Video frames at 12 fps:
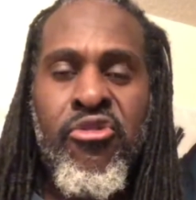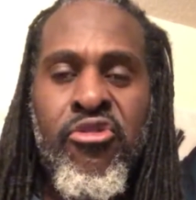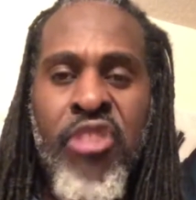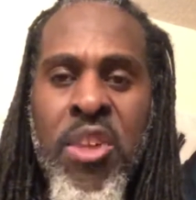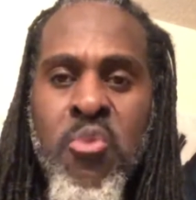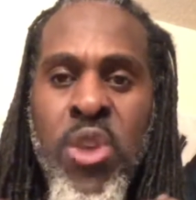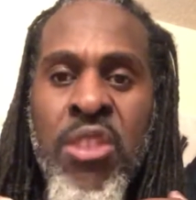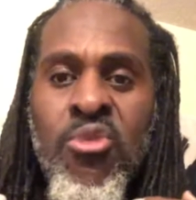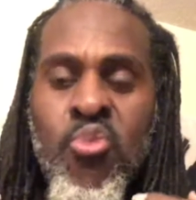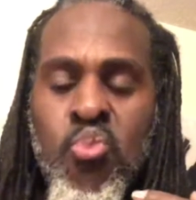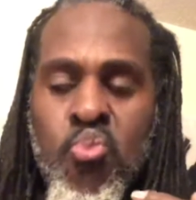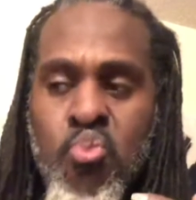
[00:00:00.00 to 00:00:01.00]
they re
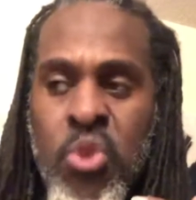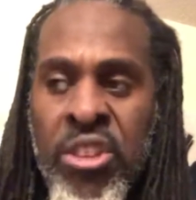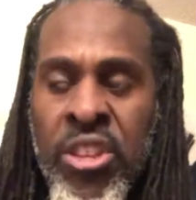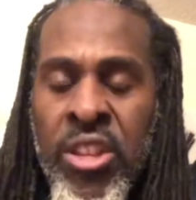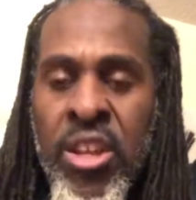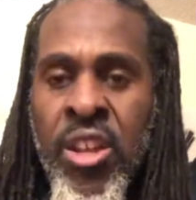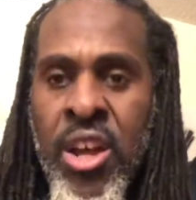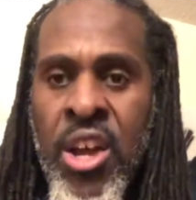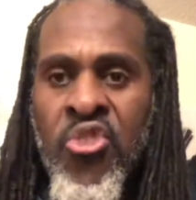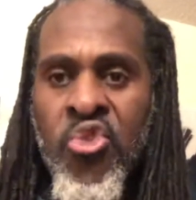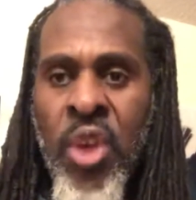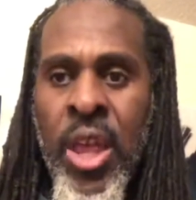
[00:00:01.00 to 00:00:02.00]
redid his
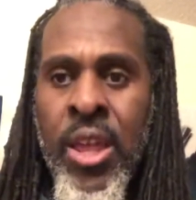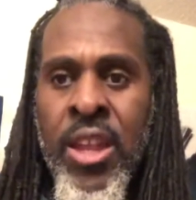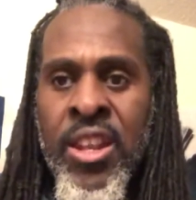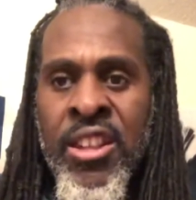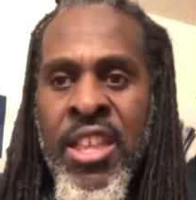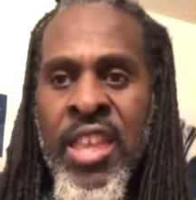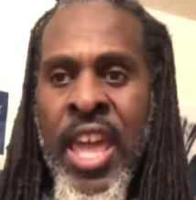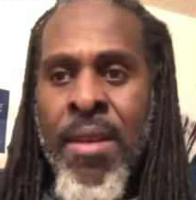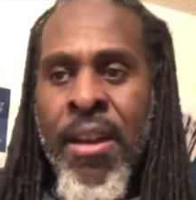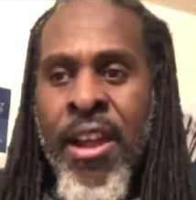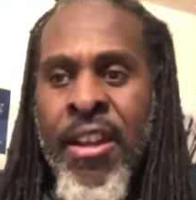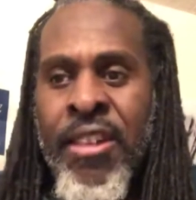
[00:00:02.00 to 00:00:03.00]
contract and they gave
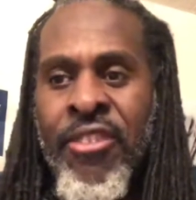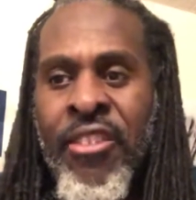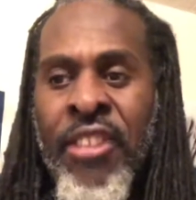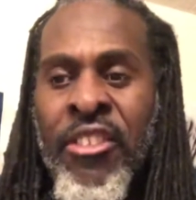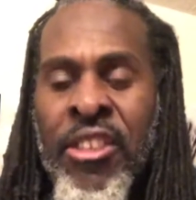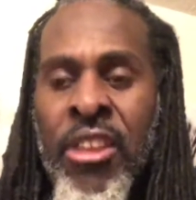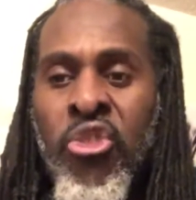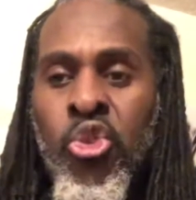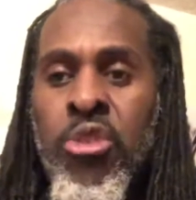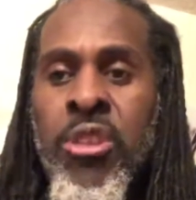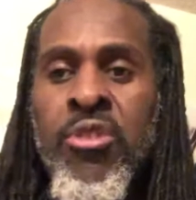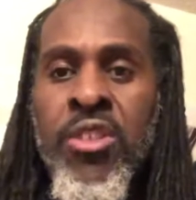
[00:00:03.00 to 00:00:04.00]
uh, I think they
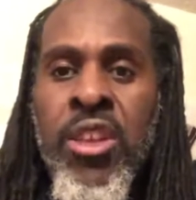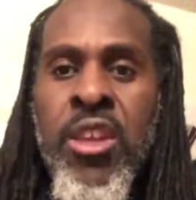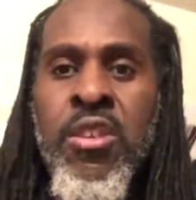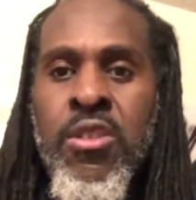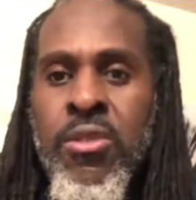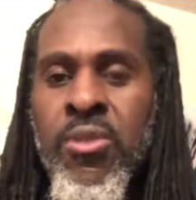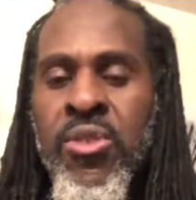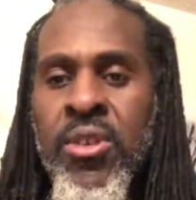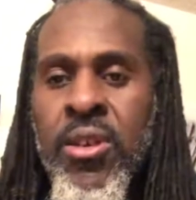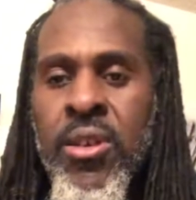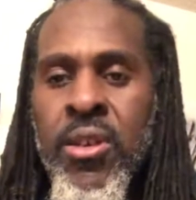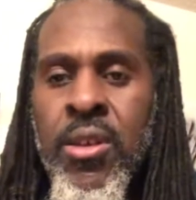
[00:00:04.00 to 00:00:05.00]
shortened his years,
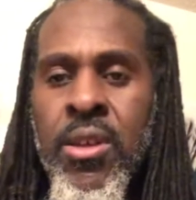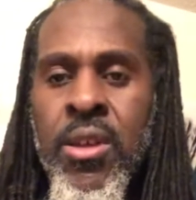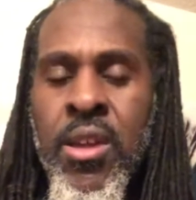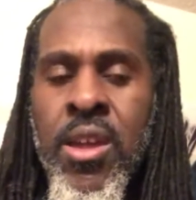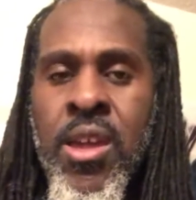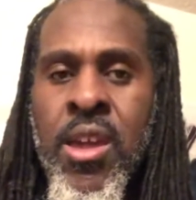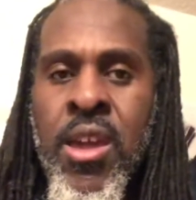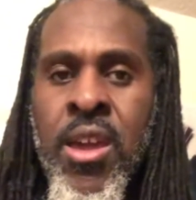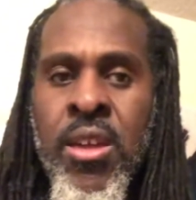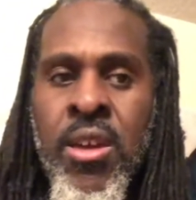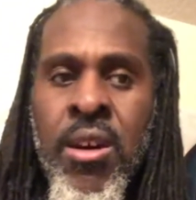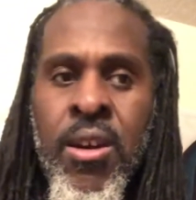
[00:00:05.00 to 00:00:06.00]

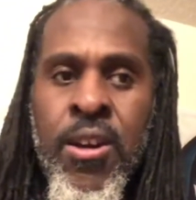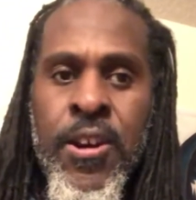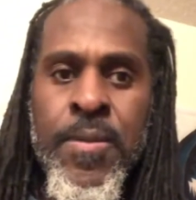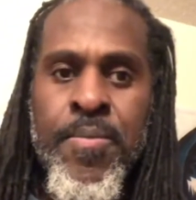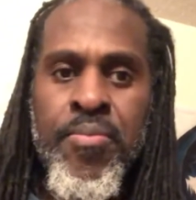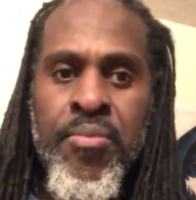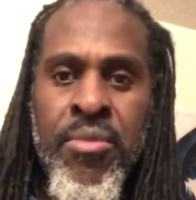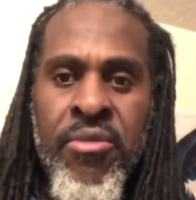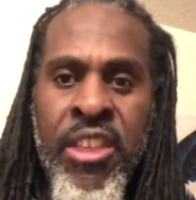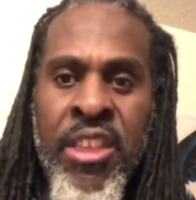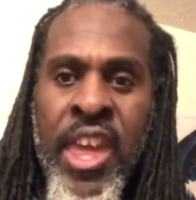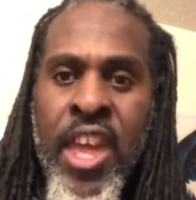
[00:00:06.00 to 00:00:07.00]
and um
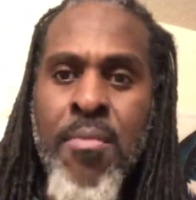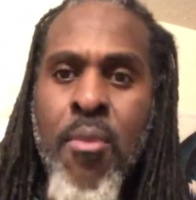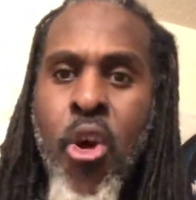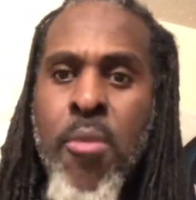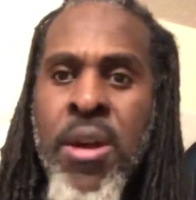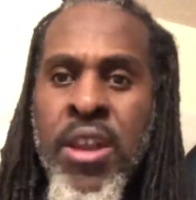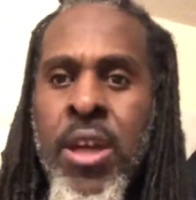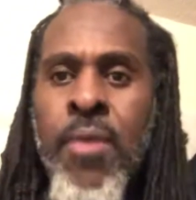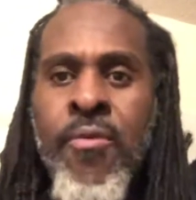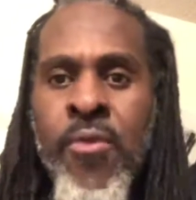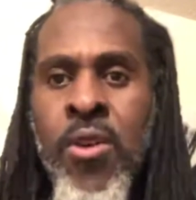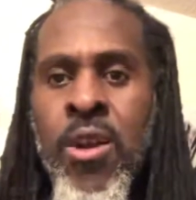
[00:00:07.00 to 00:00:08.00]
they gave him more money up
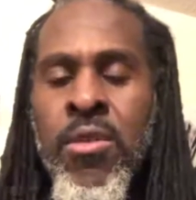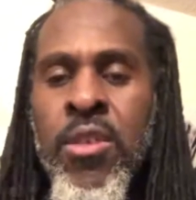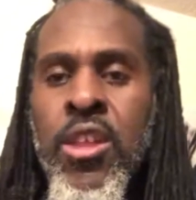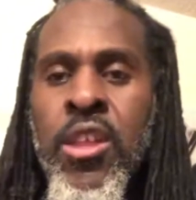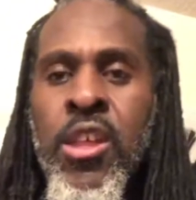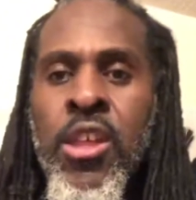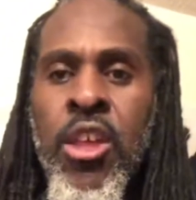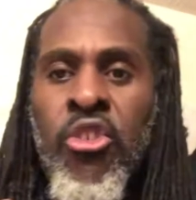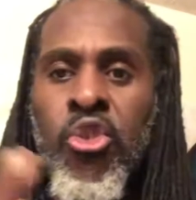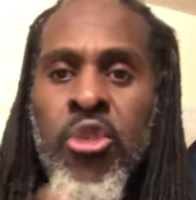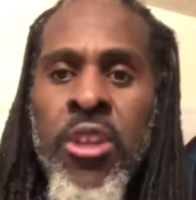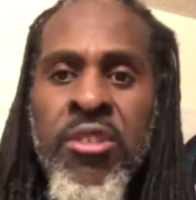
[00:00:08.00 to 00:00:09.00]
front and
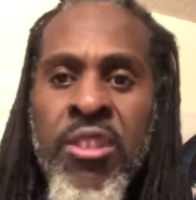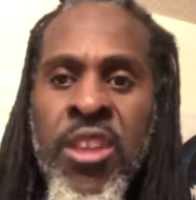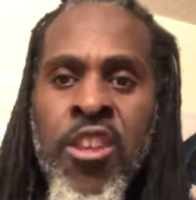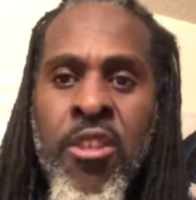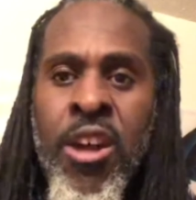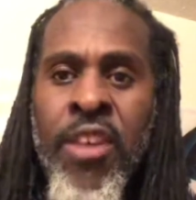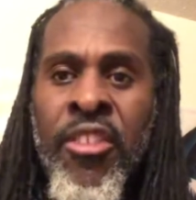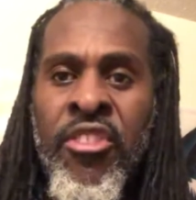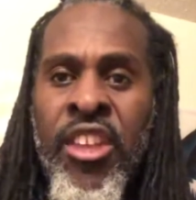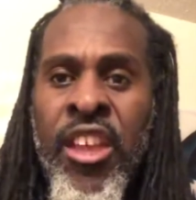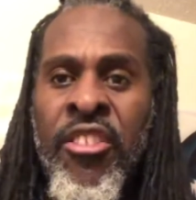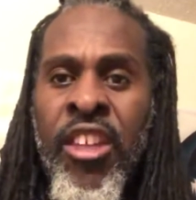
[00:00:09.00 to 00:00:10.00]
short his year because I
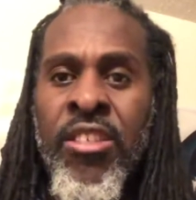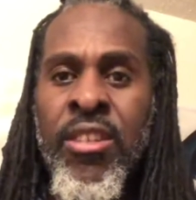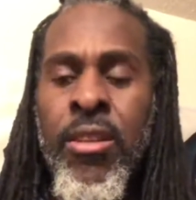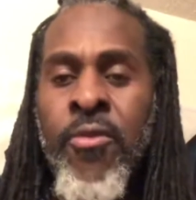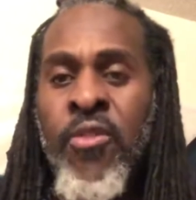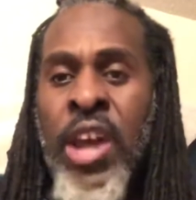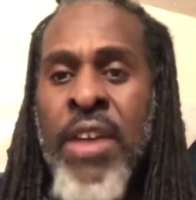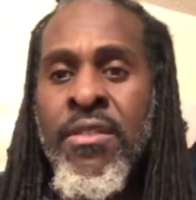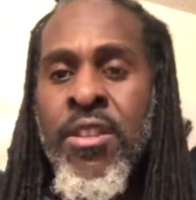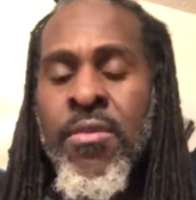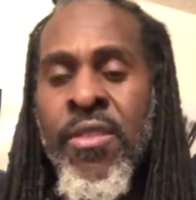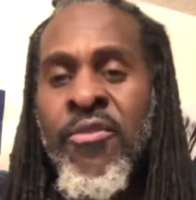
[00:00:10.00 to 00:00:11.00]
think, I think he's on a five
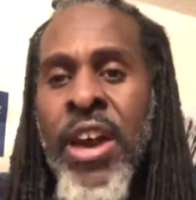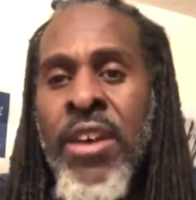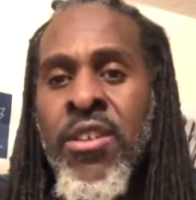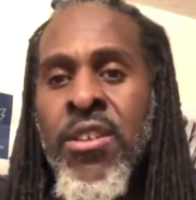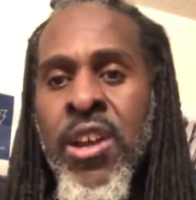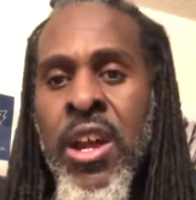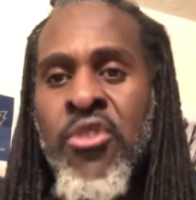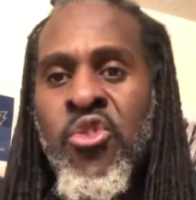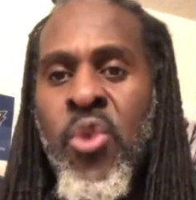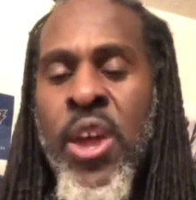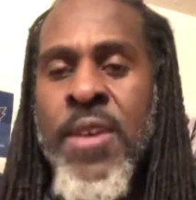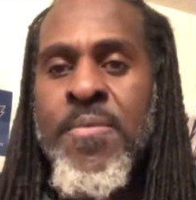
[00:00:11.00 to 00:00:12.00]
year five year
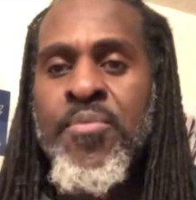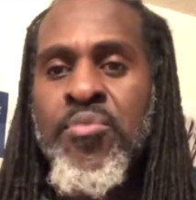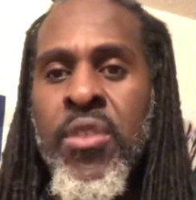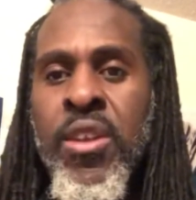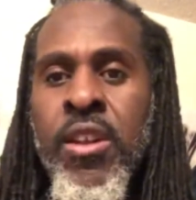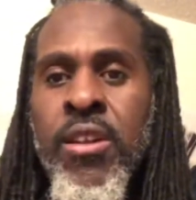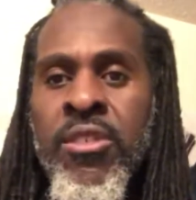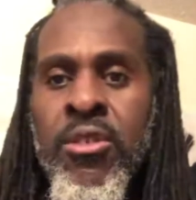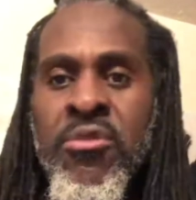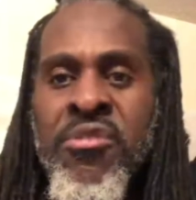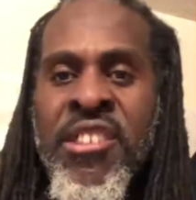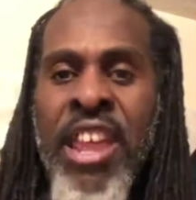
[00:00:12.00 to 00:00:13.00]
contract, and
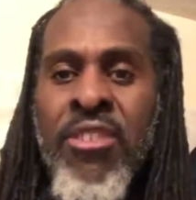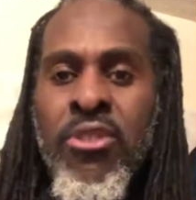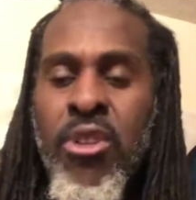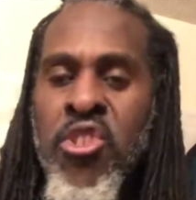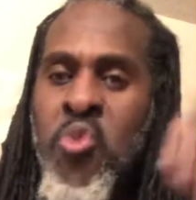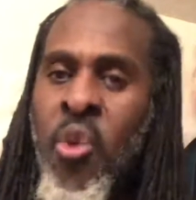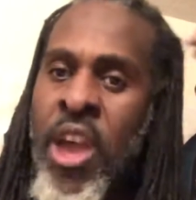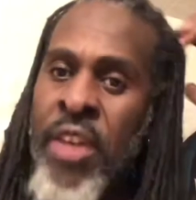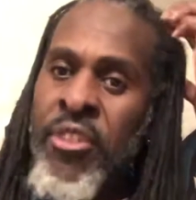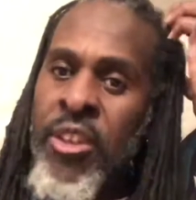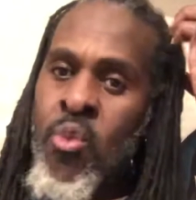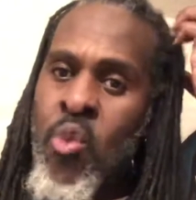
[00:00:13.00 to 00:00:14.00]
so they took away I
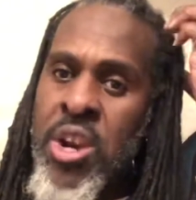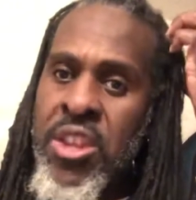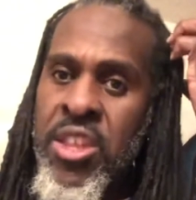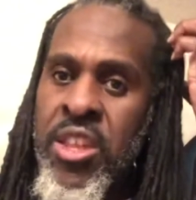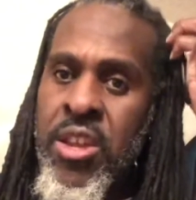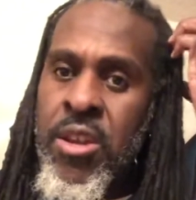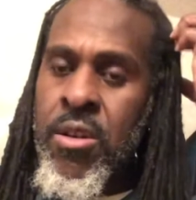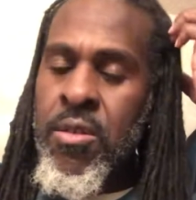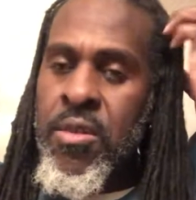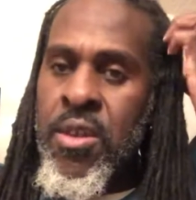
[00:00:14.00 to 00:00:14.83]
think one year